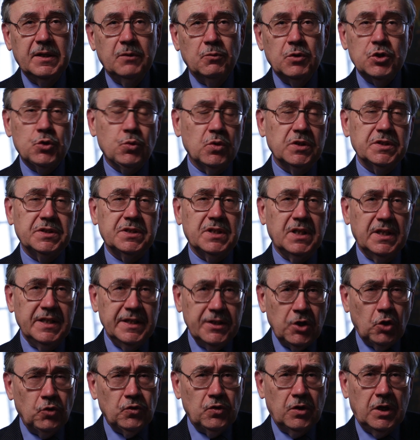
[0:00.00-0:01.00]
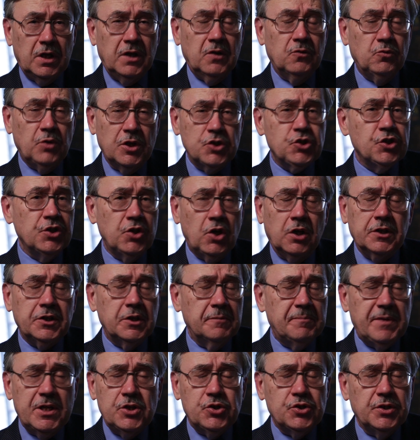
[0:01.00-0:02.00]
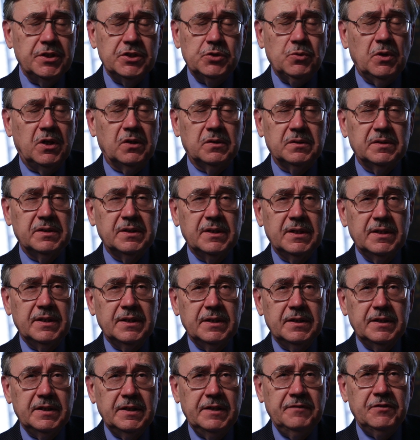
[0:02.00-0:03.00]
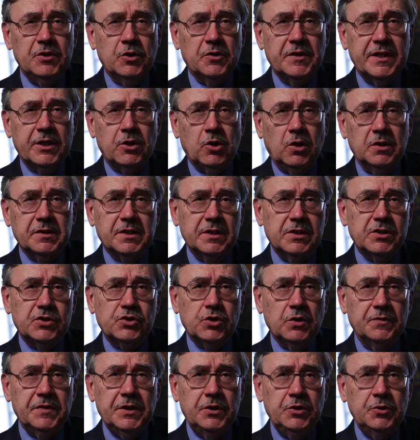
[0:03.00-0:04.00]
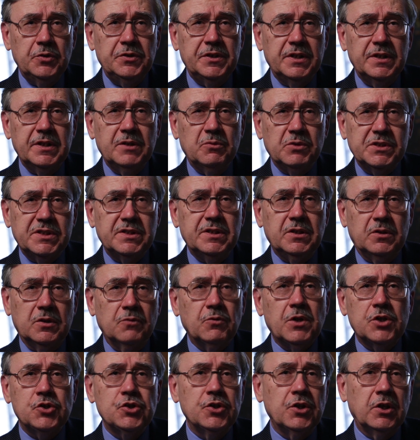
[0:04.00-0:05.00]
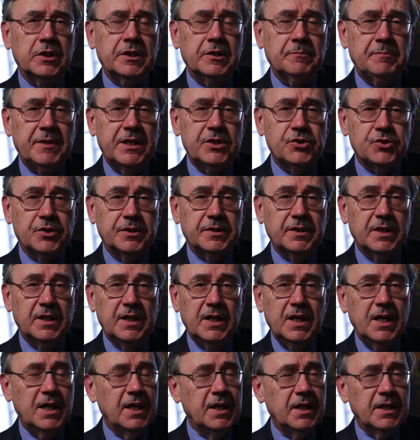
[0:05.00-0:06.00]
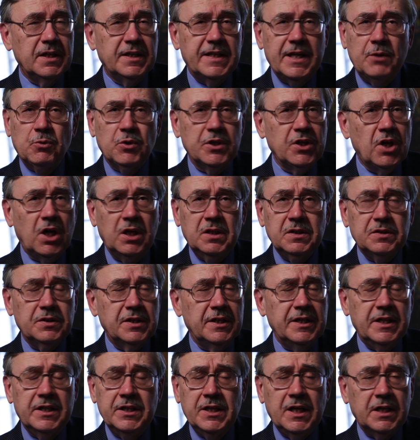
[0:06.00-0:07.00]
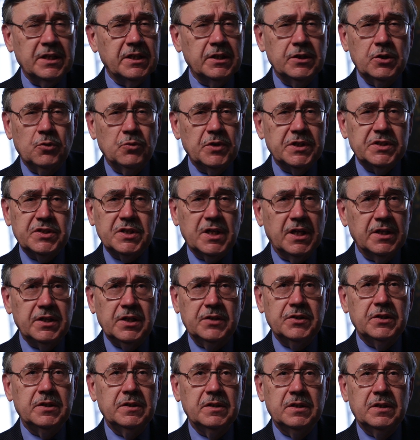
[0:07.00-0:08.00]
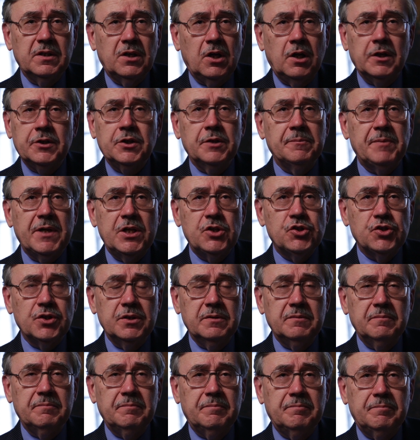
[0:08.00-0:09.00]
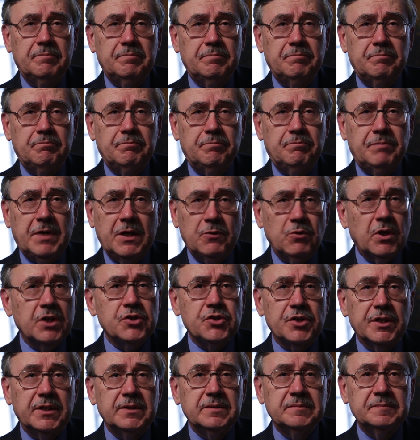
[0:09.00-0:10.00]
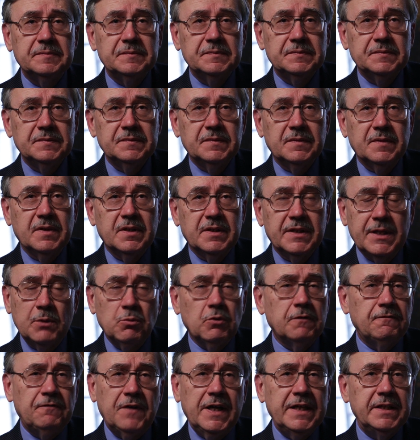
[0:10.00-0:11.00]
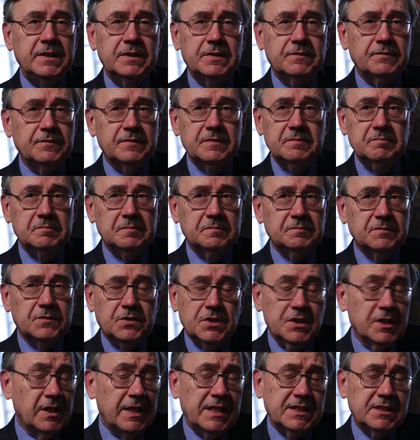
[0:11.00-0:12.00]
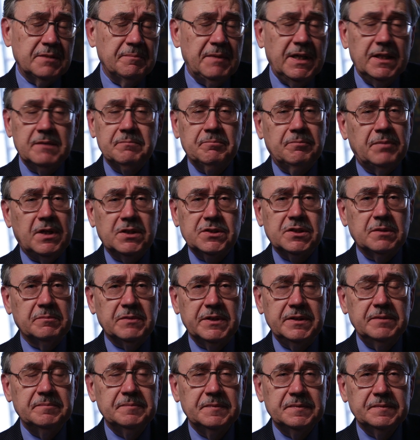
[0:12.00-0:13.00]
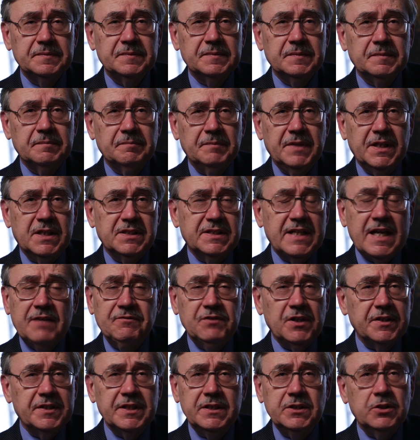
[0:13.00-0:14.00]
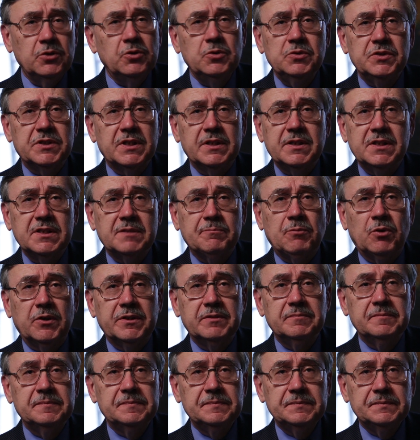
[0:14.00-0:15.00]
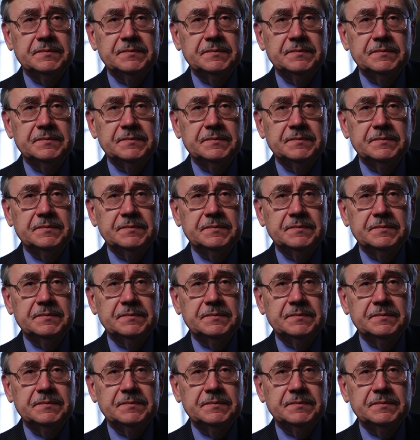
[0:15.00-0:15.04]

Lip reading: which was a Russian occupation as well. Even though they called it the Soviet Union, it was still a Russian occupation. They are not going to risk another occupation by Russia. They will fight to the last man, possibly, because they have nothing to lose at this point.